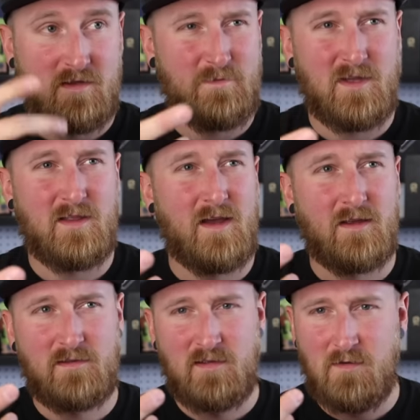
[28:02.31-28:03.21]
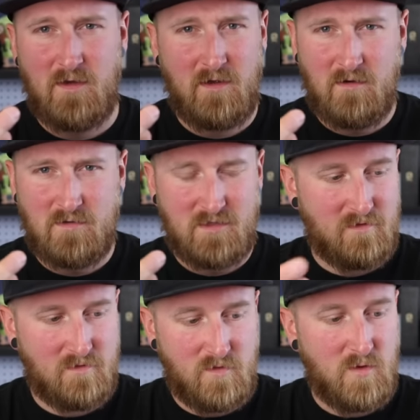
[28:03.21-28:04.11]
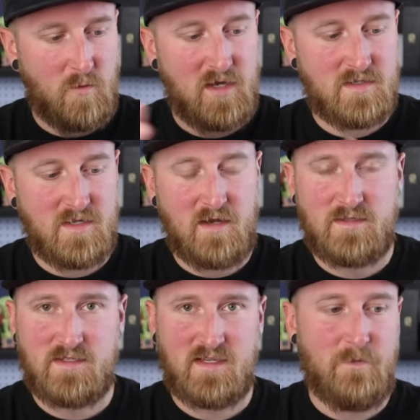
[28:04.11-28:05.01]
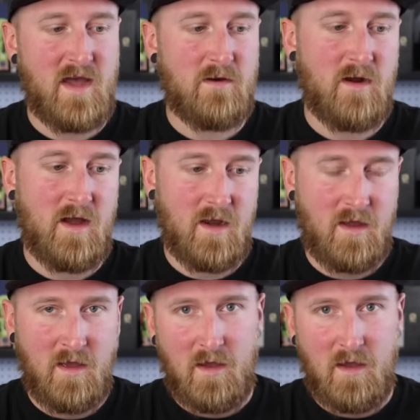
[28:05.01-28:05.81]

It's been like 2 years and 2 weeks now since I met Ryan.